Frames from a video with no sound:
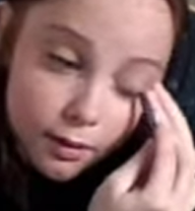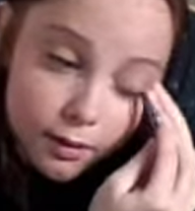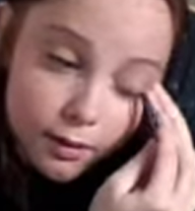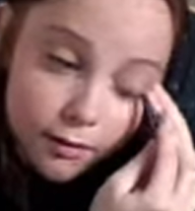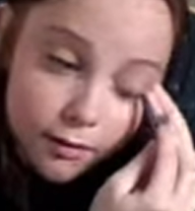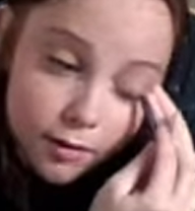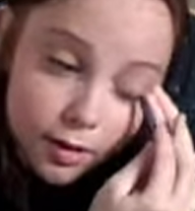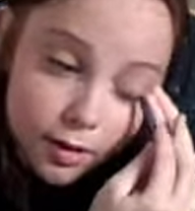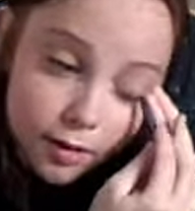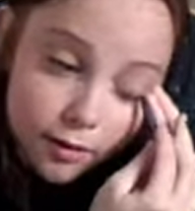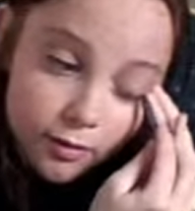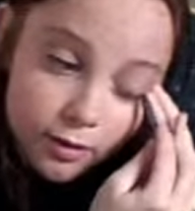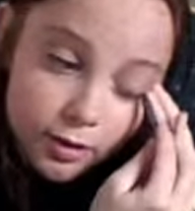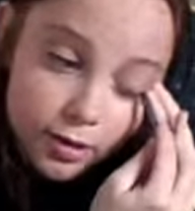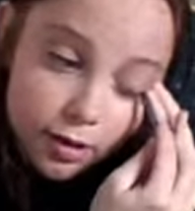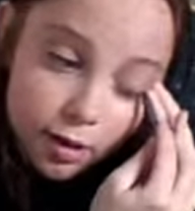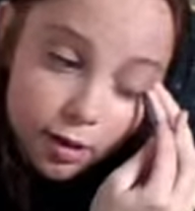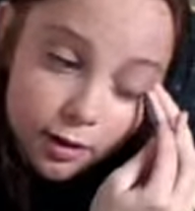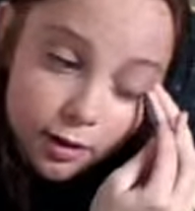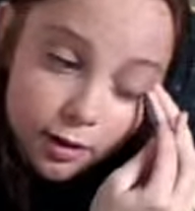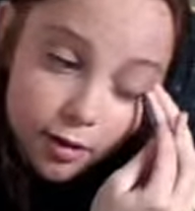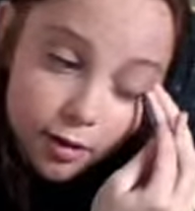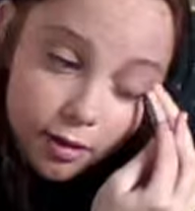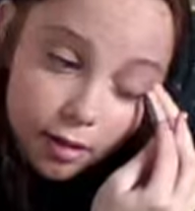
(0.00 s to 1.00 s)
If you have a
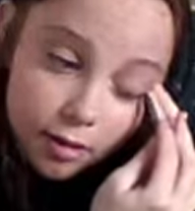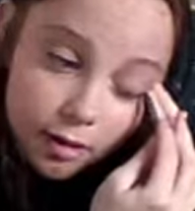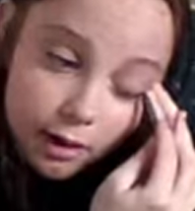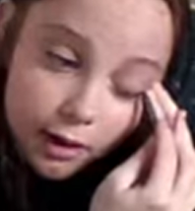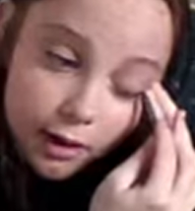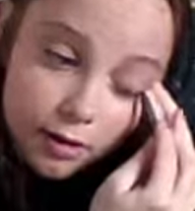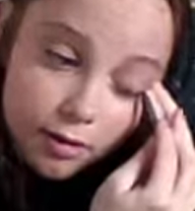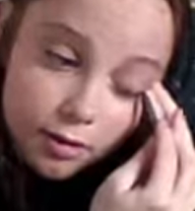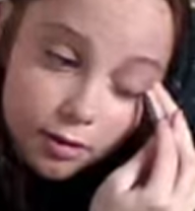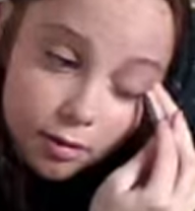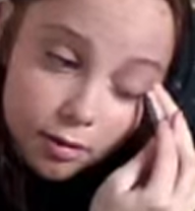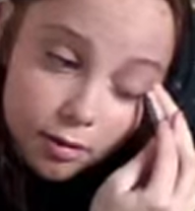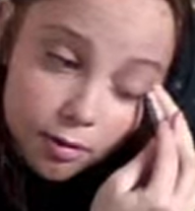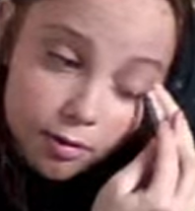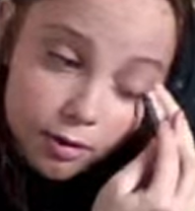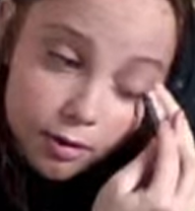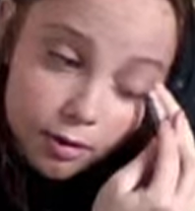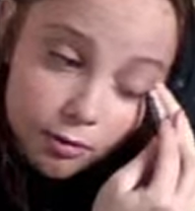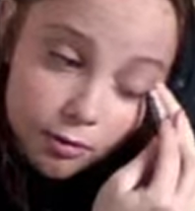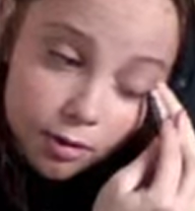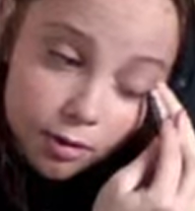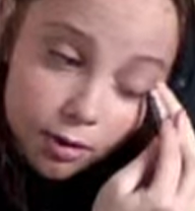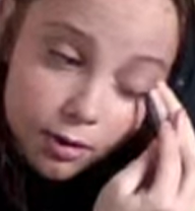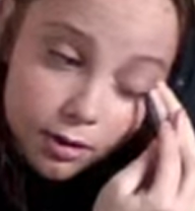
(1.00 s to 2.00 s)
darker skin tone
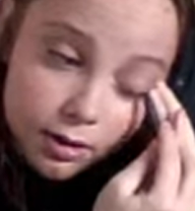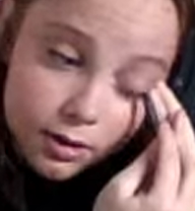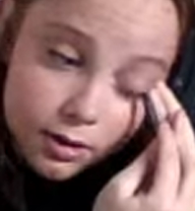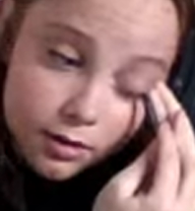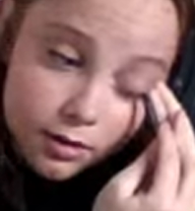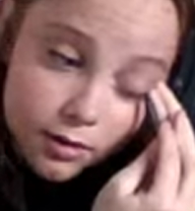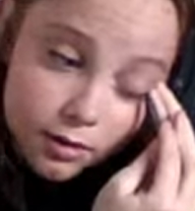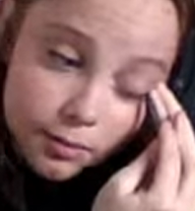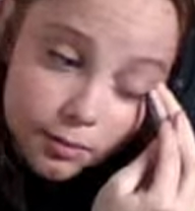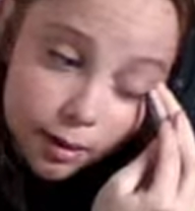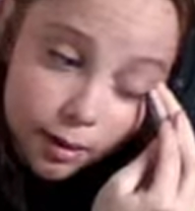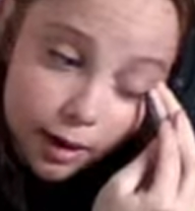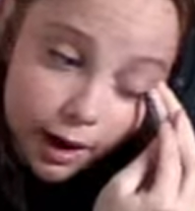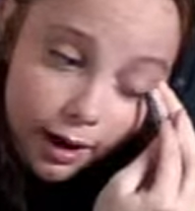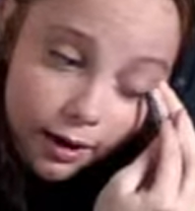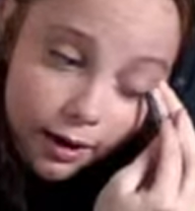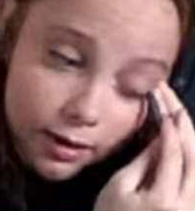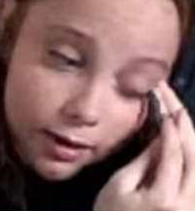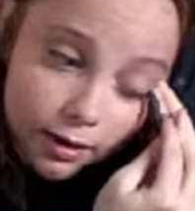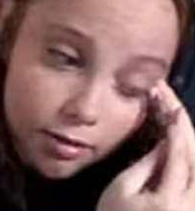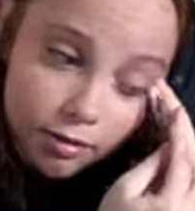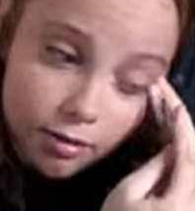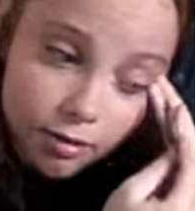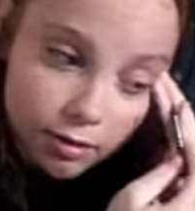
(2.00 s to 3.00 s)
and want to use a black,
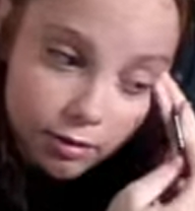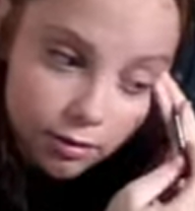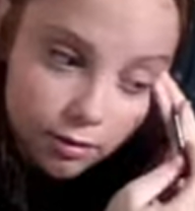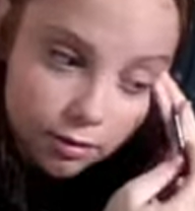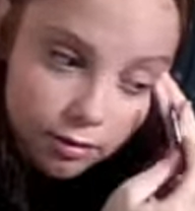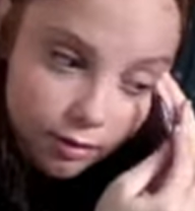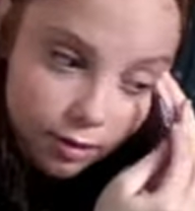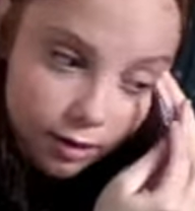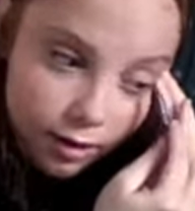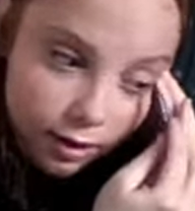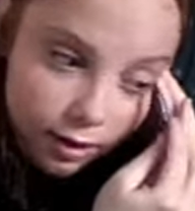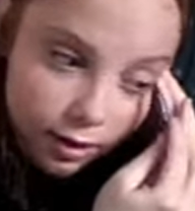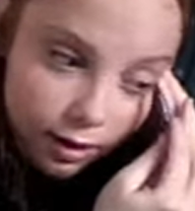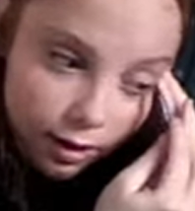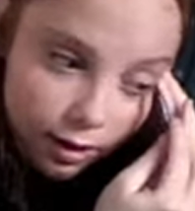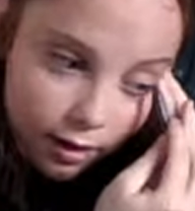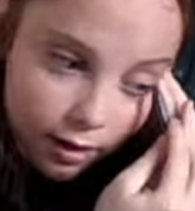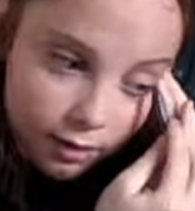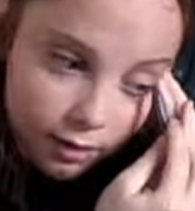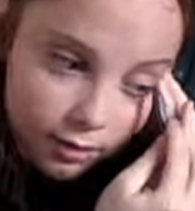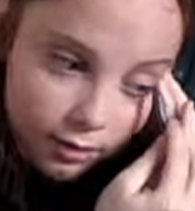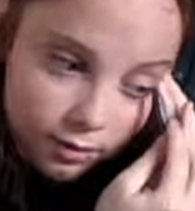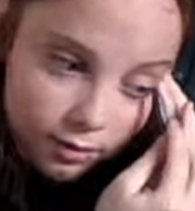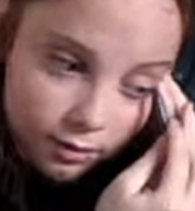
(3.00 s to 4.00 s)
you certainly
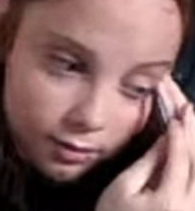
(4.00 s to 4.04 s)
can.